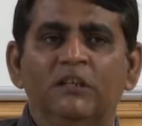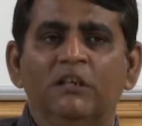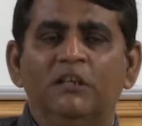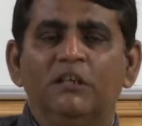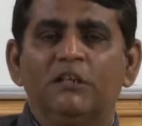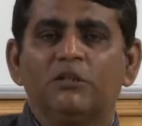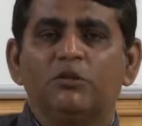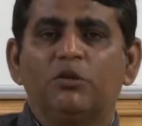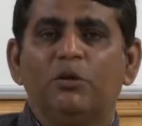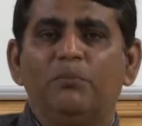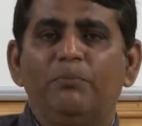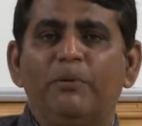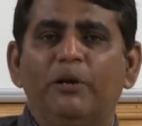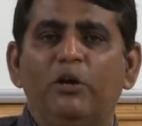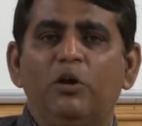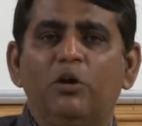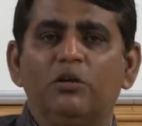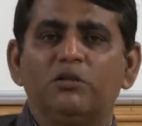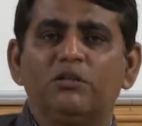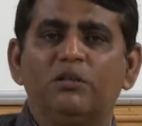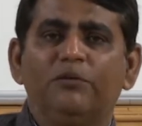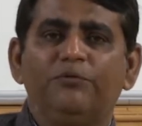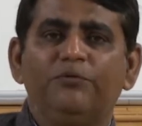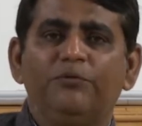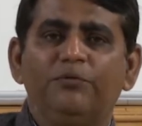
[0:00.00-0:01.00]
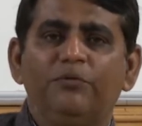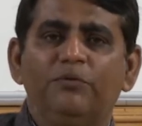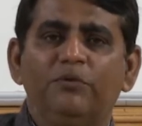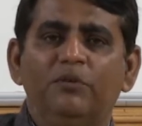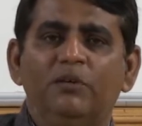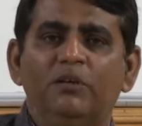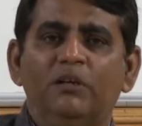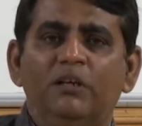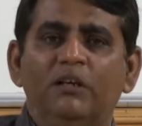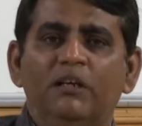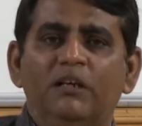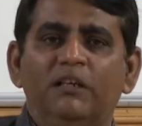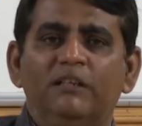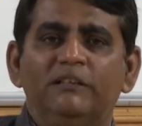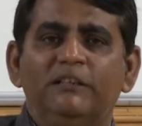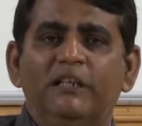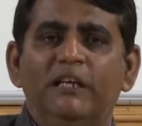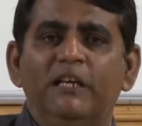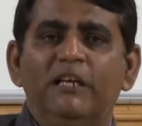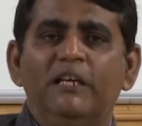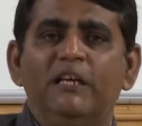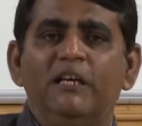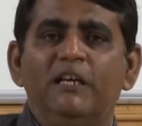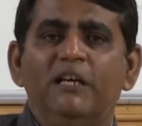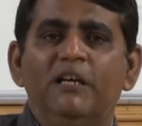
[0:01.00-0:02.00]
So, because of
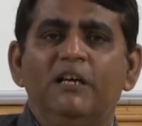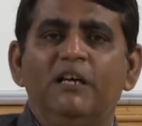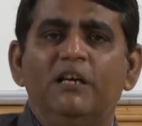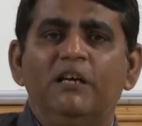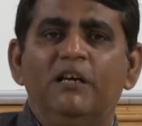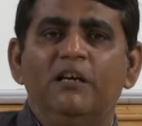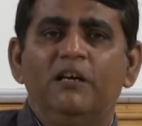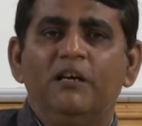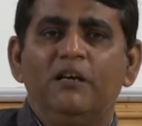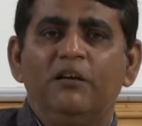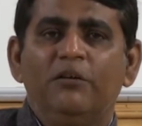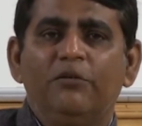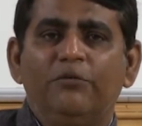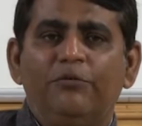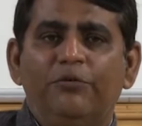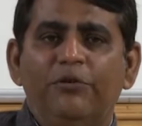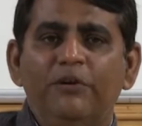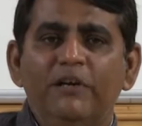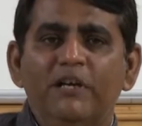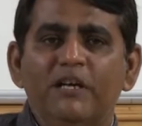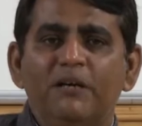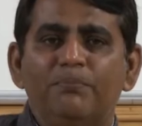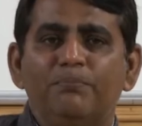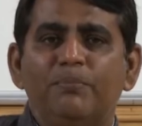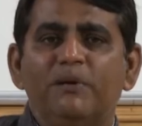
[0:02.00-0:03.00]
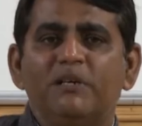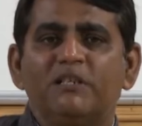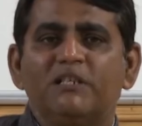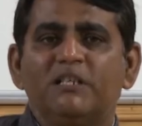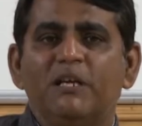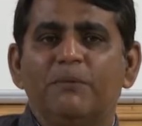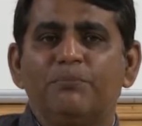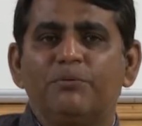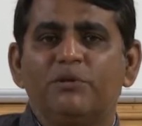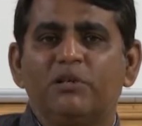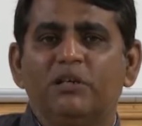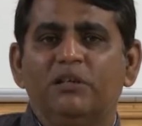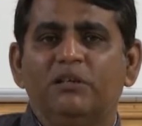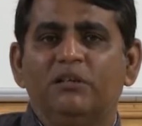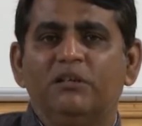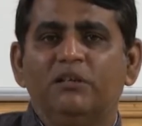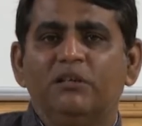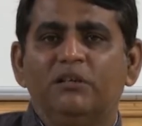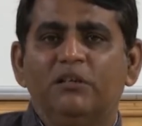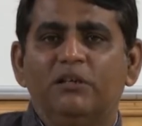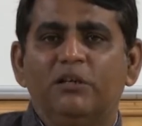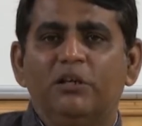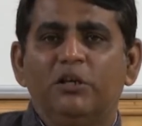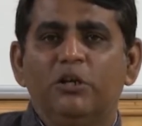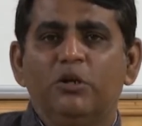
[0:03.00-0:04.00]
the fear perception,
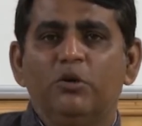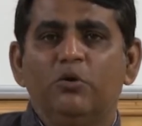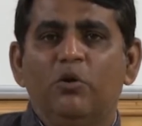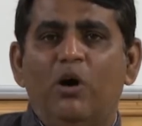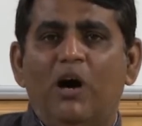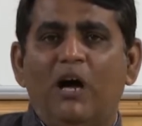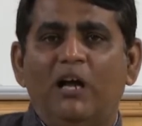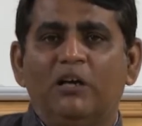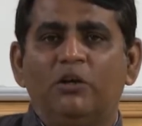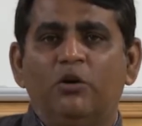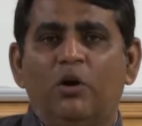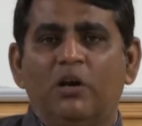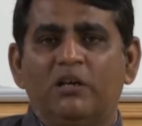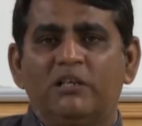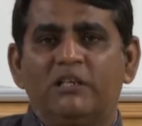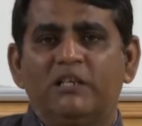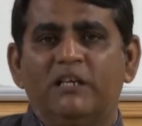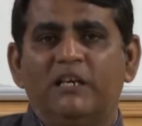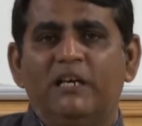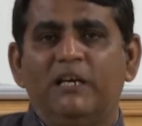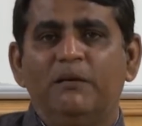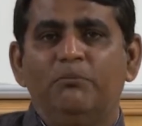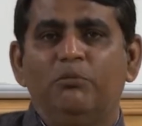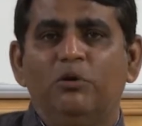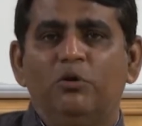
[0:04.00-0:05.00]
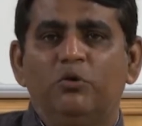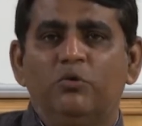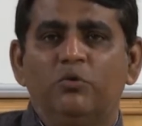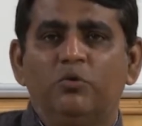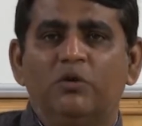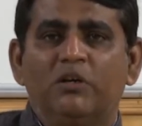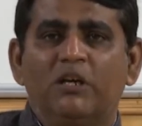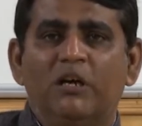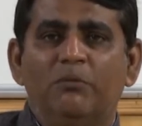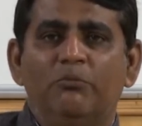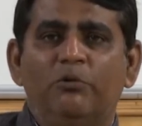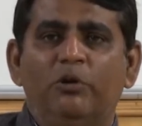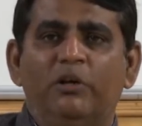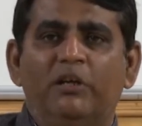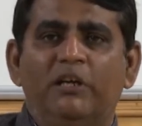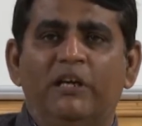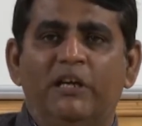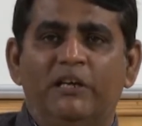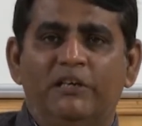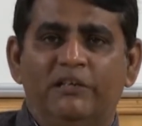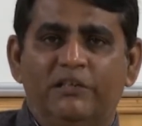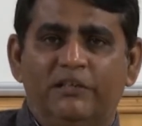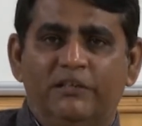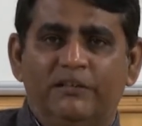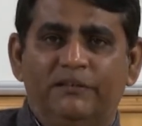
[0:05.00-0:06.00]
you are not able to
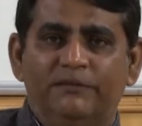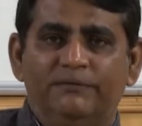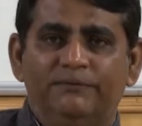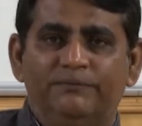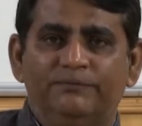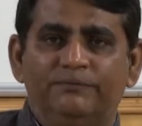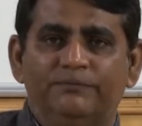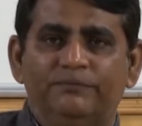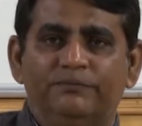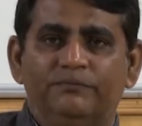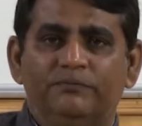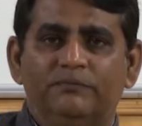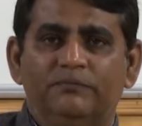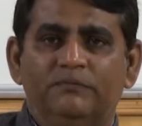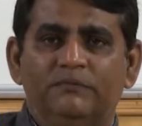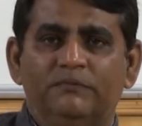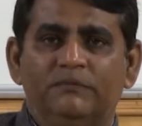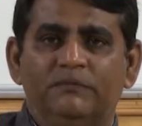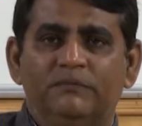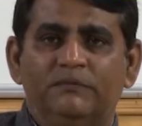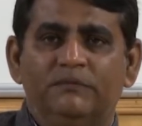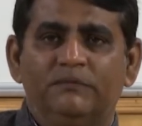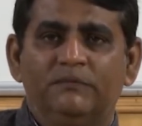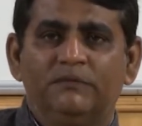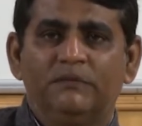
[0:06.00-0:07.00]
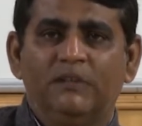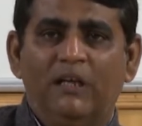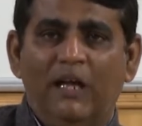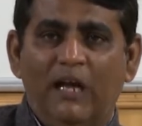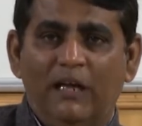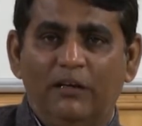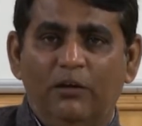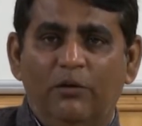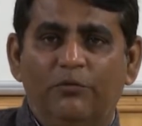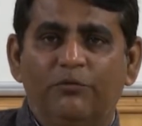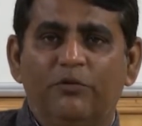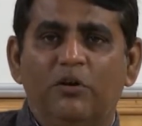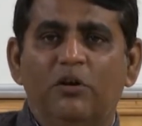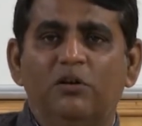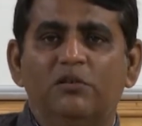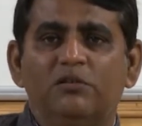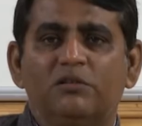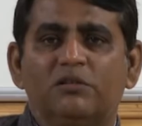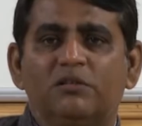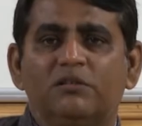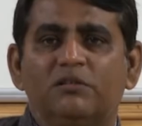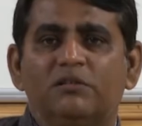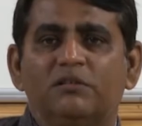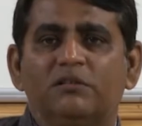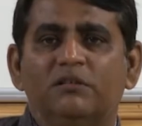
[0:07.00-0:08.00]
communicate. And of
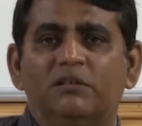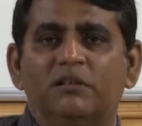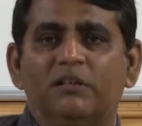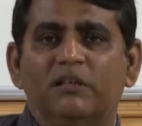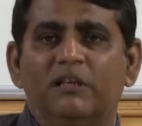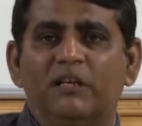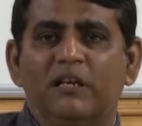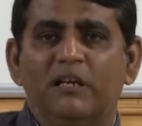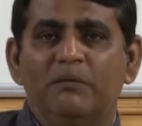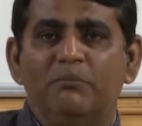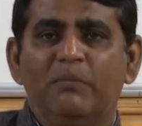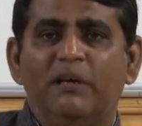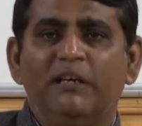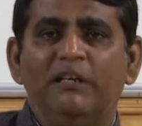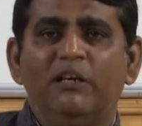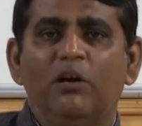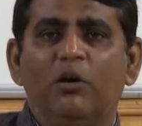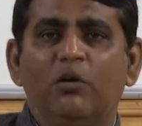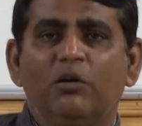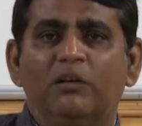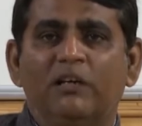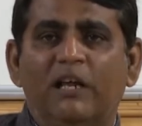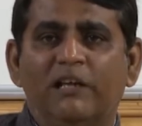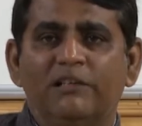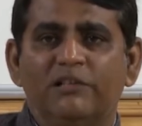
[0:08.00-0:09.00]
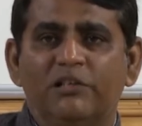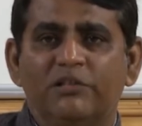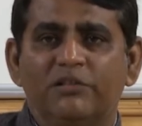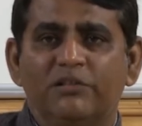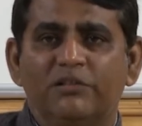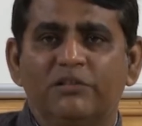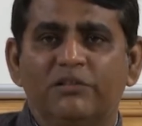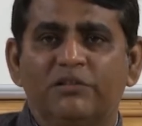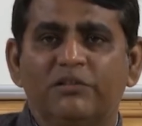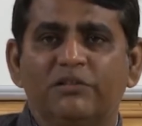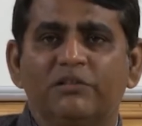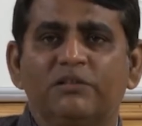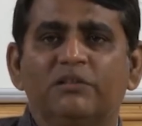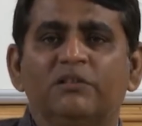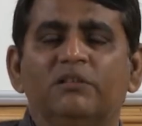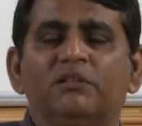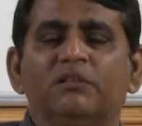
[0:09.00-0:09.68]
course, in many organizations